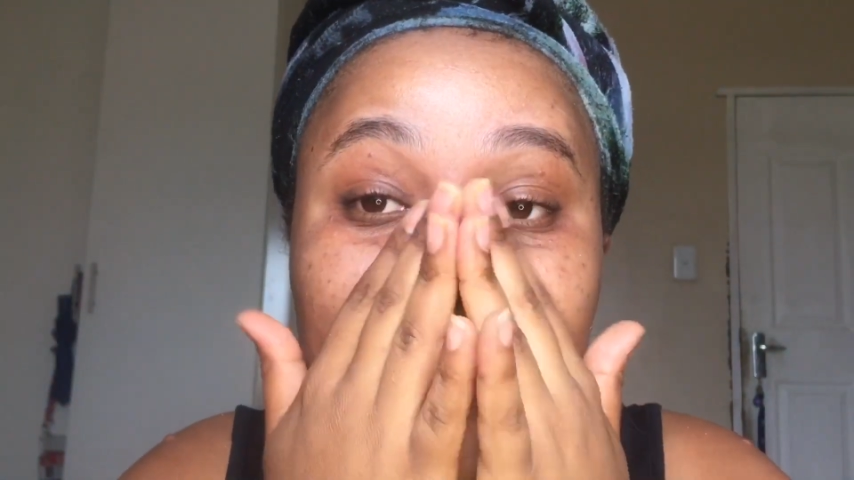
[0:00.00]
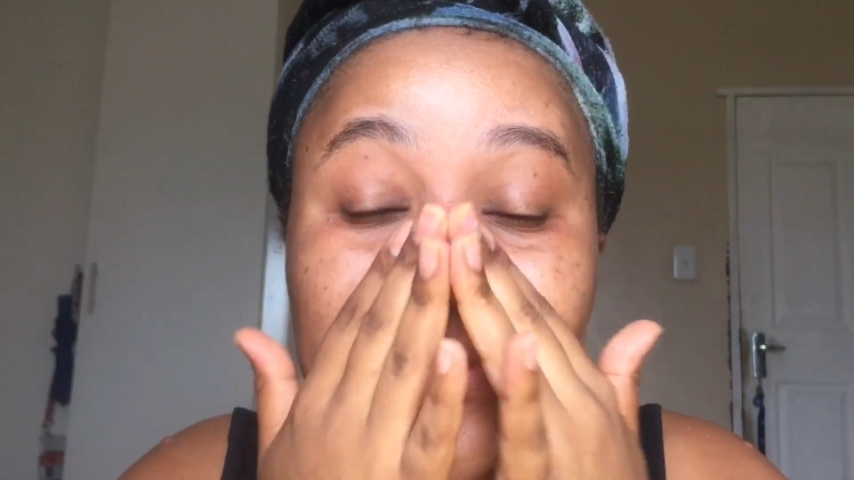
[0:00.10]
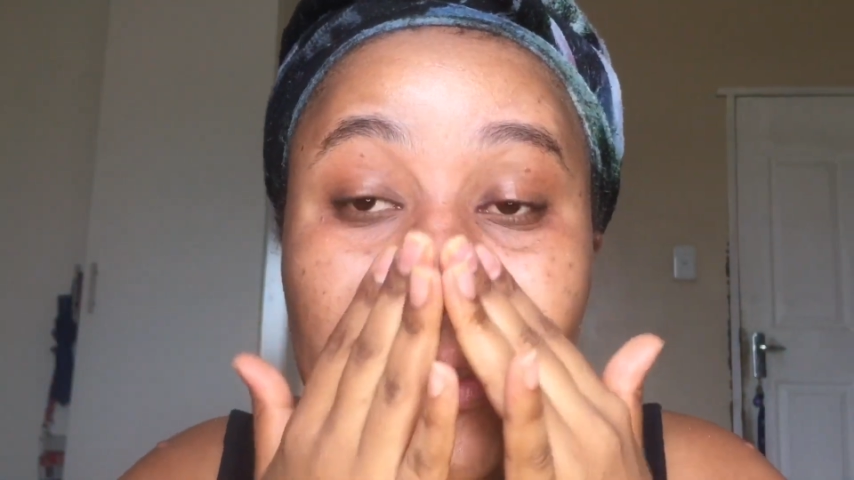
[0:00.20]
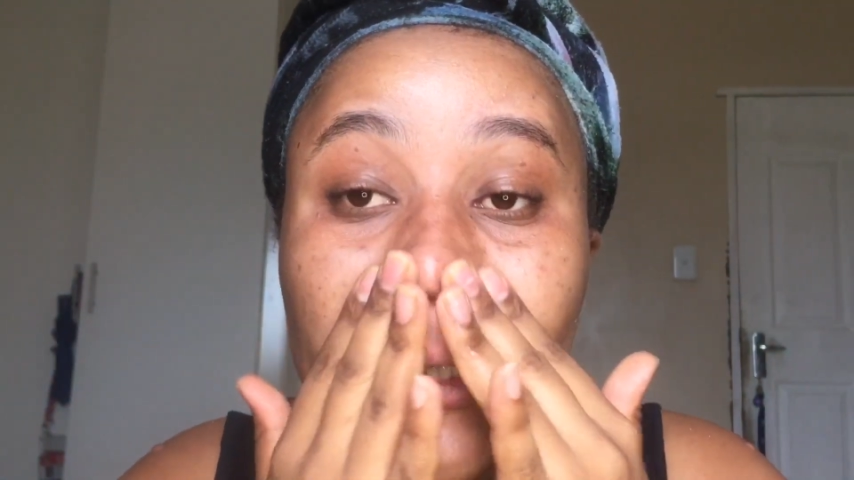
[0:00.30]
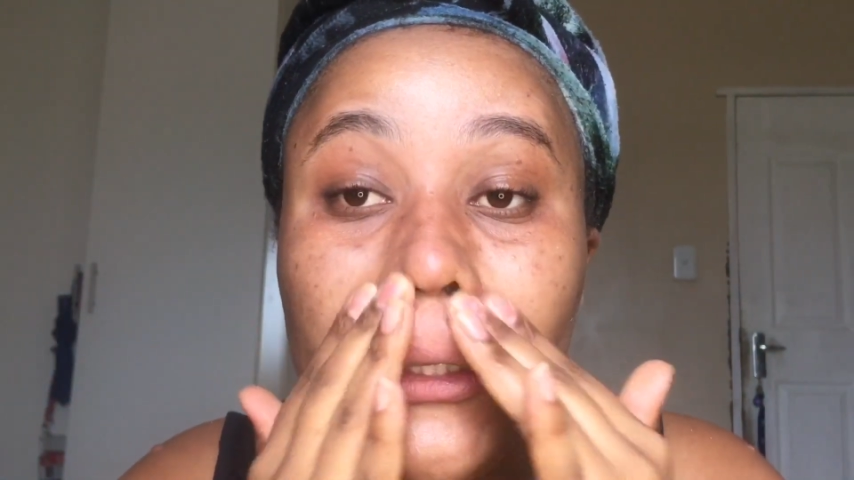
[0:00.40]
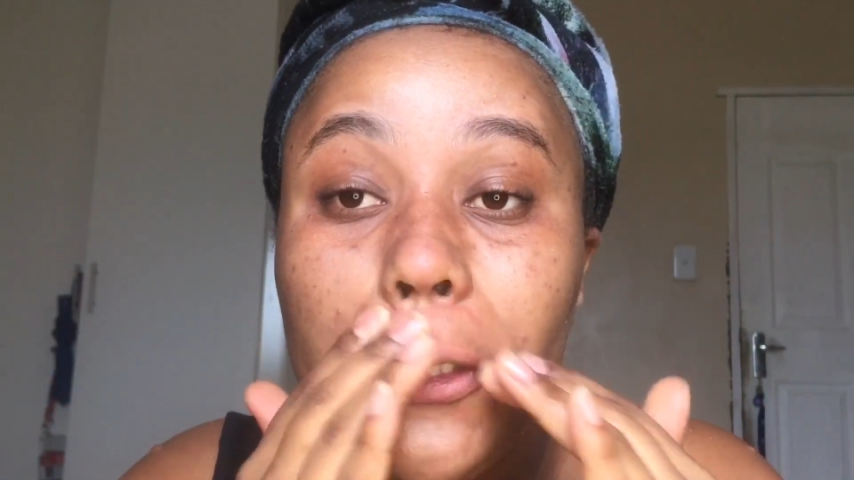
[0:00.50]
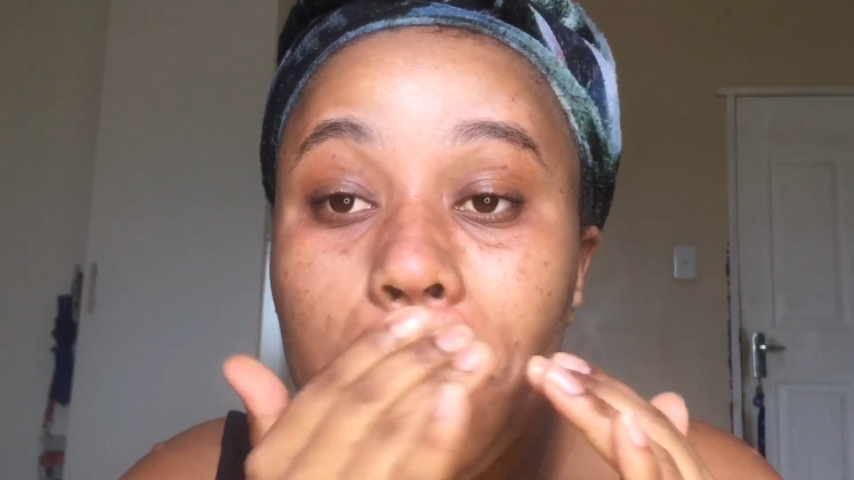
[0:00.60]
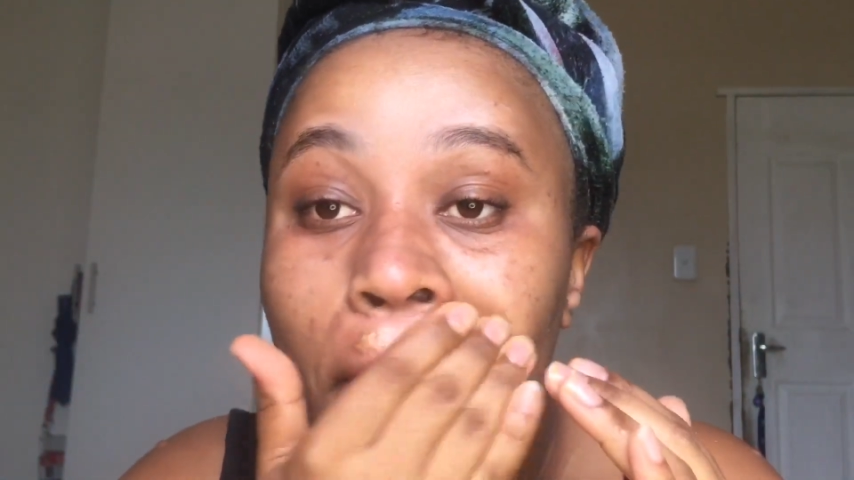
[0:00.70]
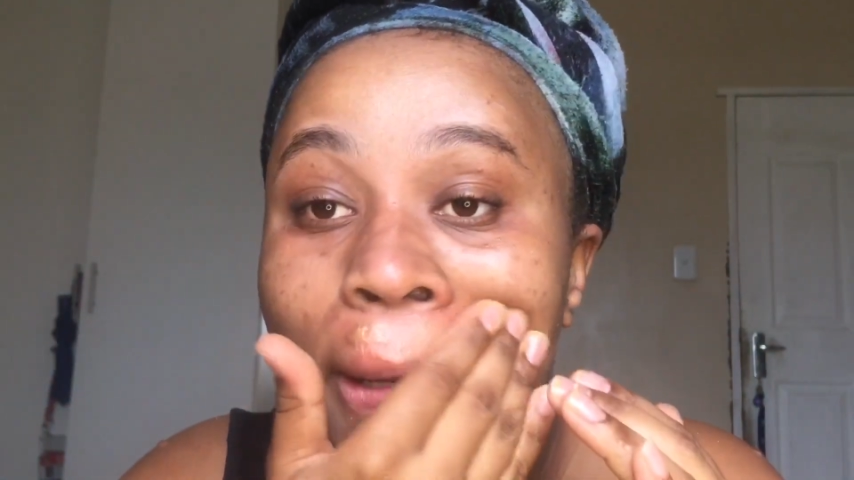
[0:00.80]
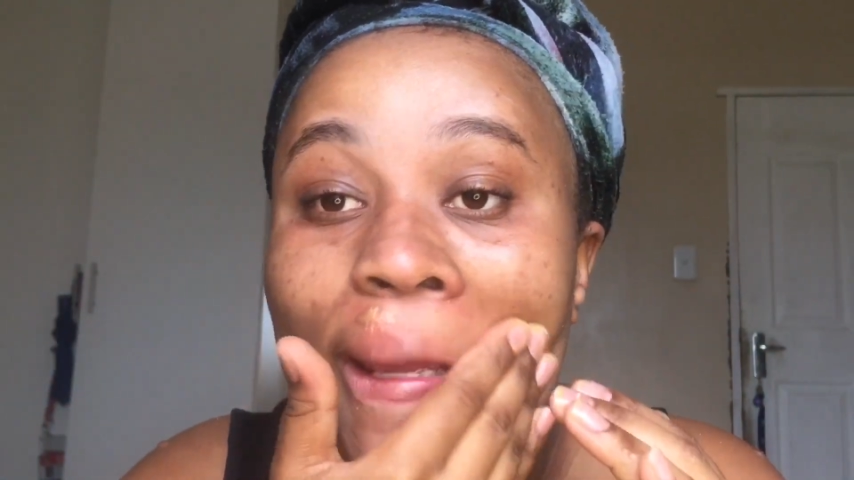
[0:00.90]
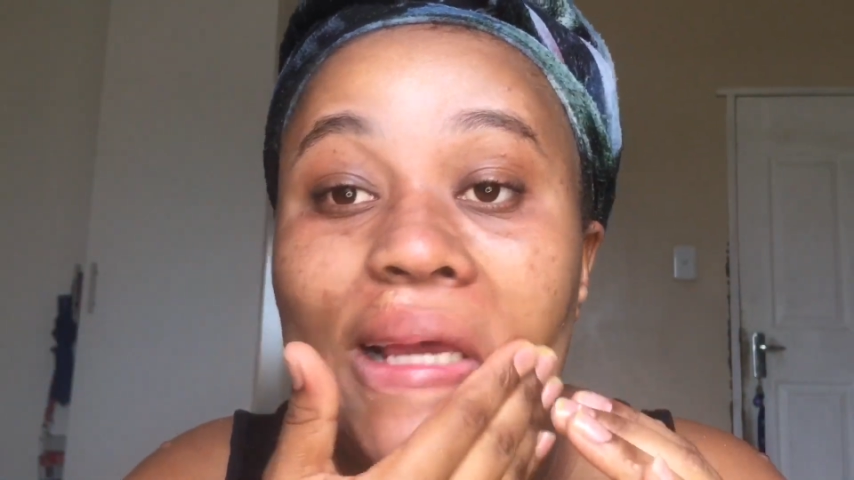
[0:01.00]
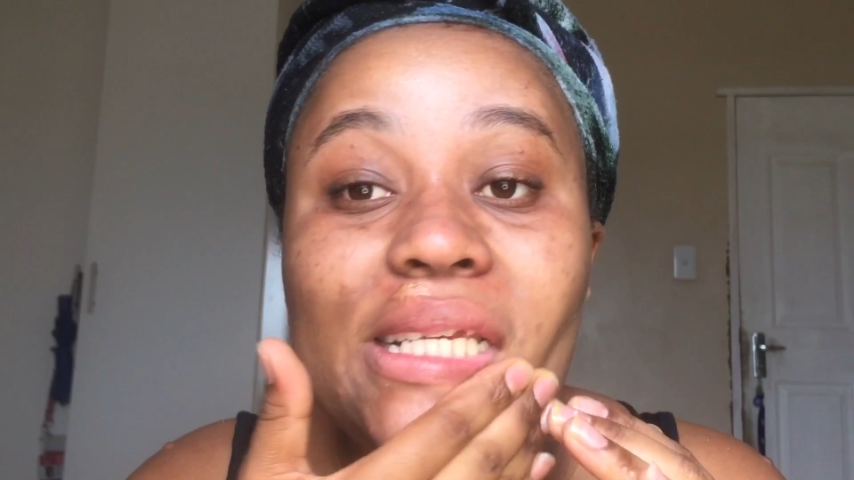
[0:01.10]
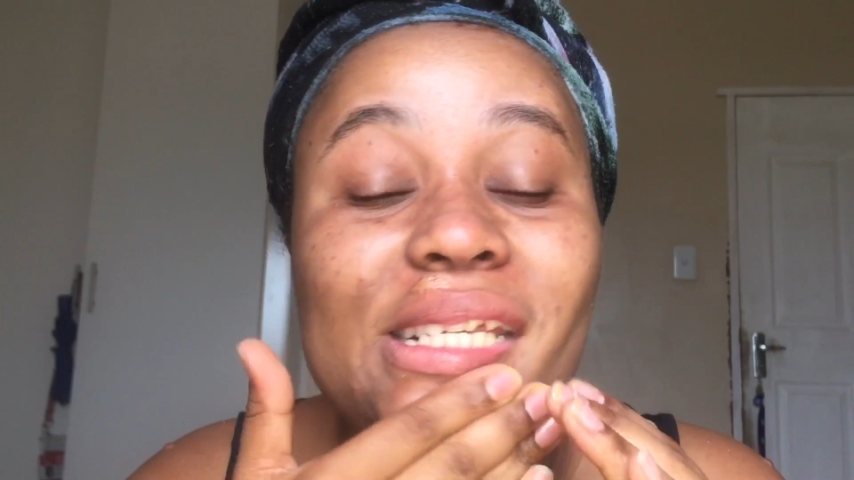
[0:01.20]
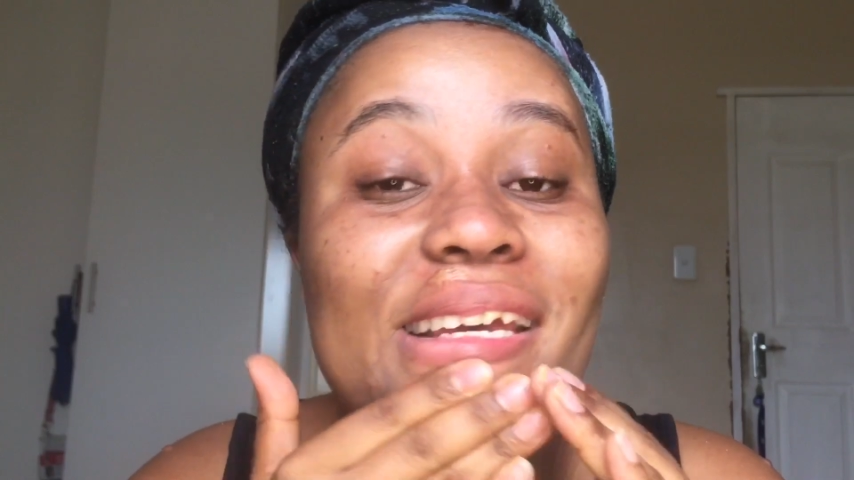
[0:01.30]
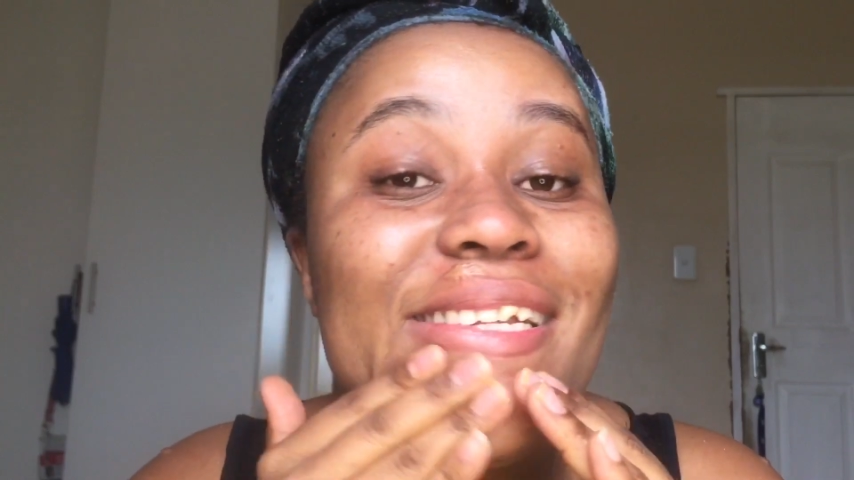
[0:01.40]
even cost me a
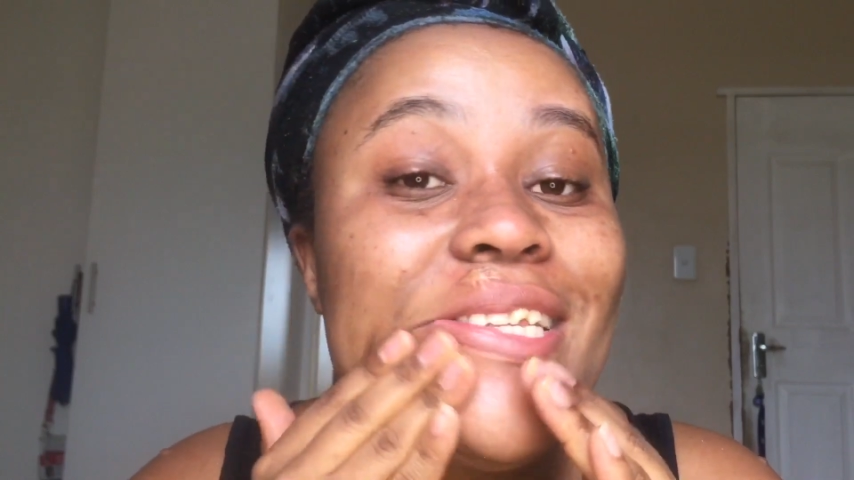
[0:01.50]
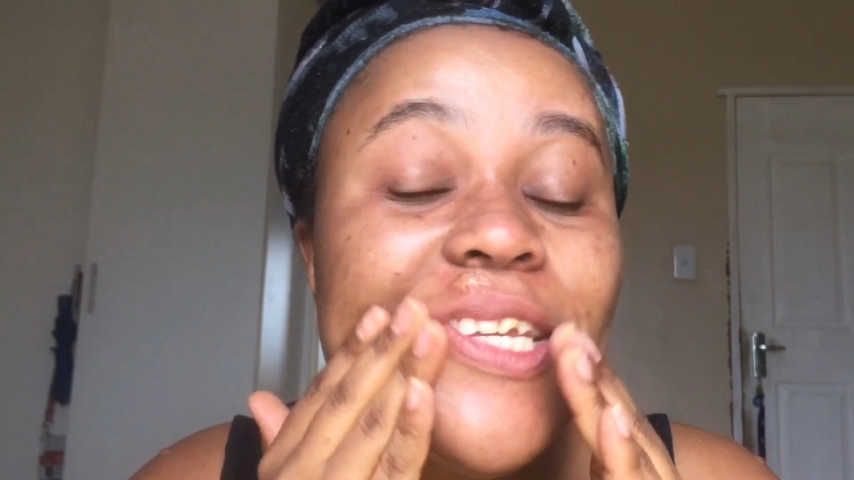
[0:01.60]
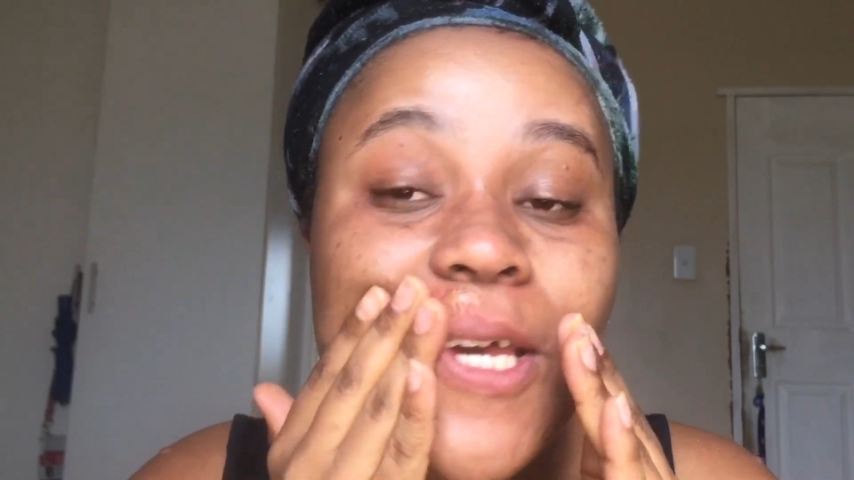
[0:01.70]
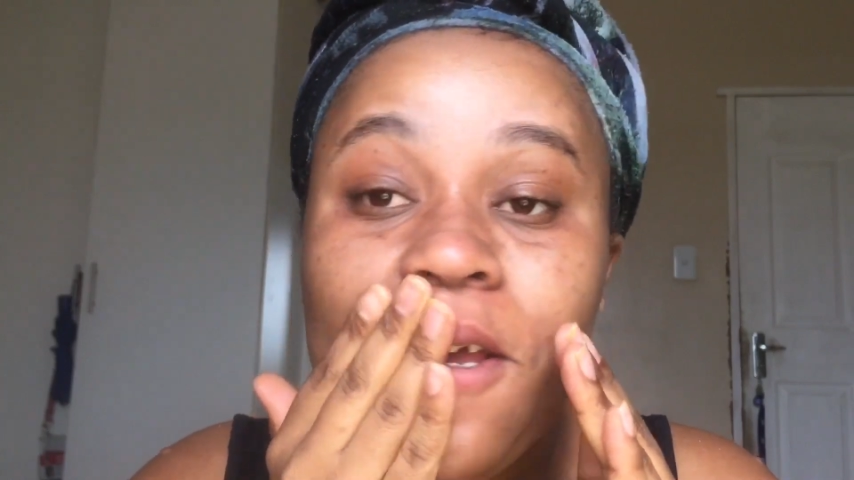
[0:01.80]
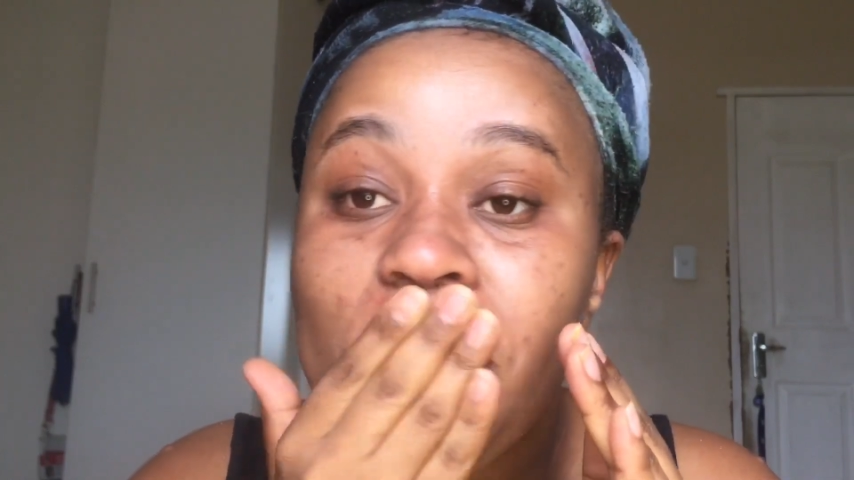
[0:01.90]
cent.